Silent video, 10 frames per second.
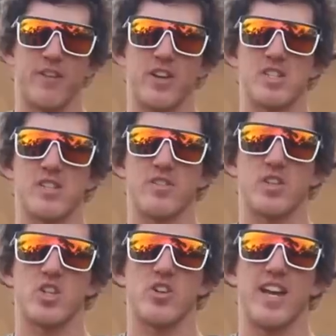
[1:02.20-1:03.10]
first of the
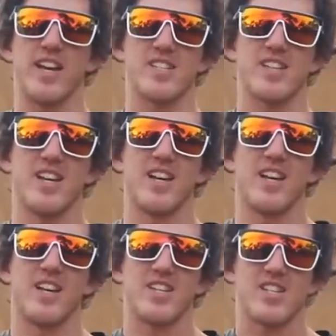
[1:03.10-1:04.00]
shootouts.
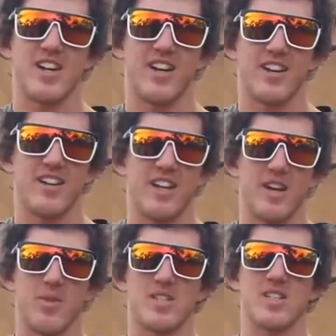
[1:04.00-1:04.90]
So
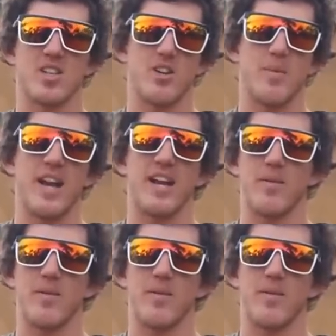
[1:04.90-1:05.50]
it wasn't too bad.